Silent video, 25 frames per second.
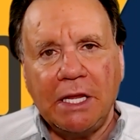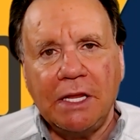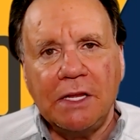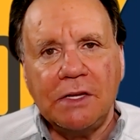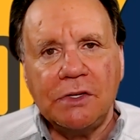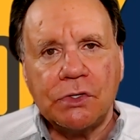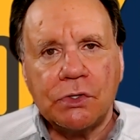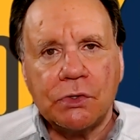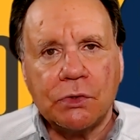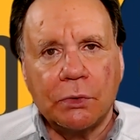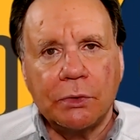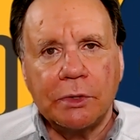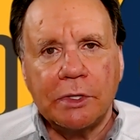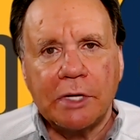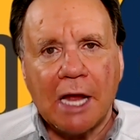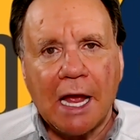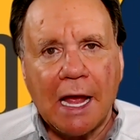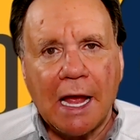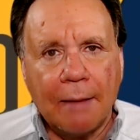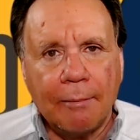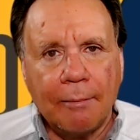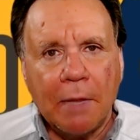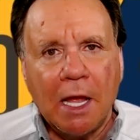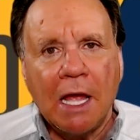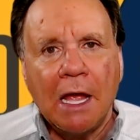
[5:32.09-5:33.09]
Eastern
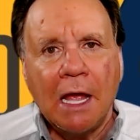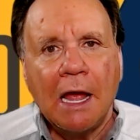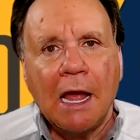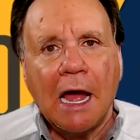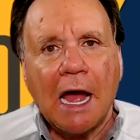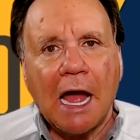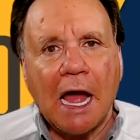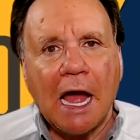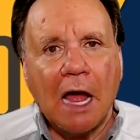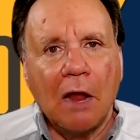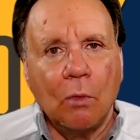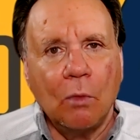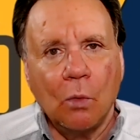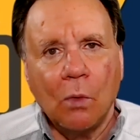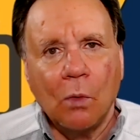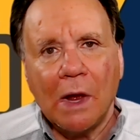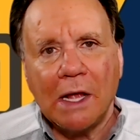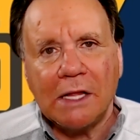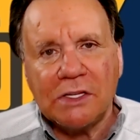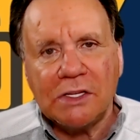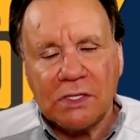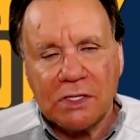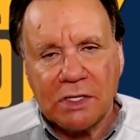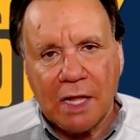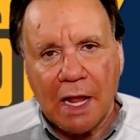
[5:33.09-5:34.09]
time on
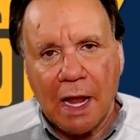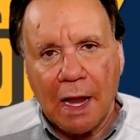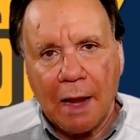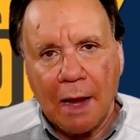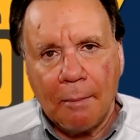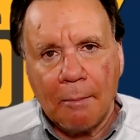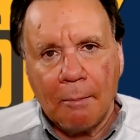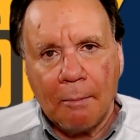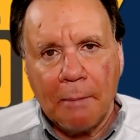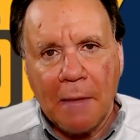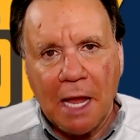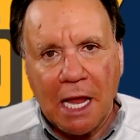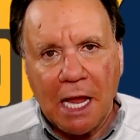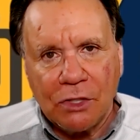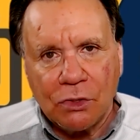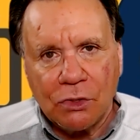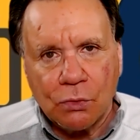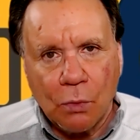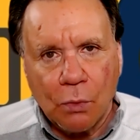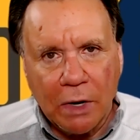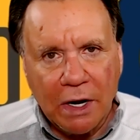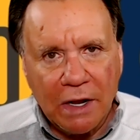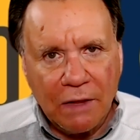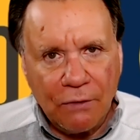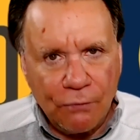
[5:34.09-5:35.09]
Wednesday, May
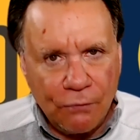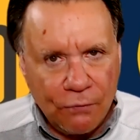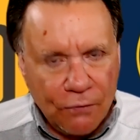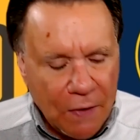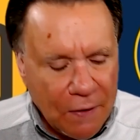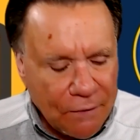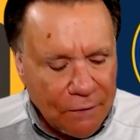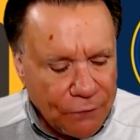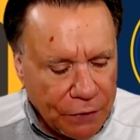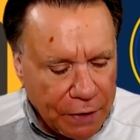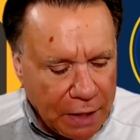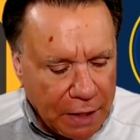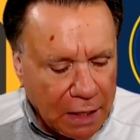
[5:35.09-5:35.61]
25th,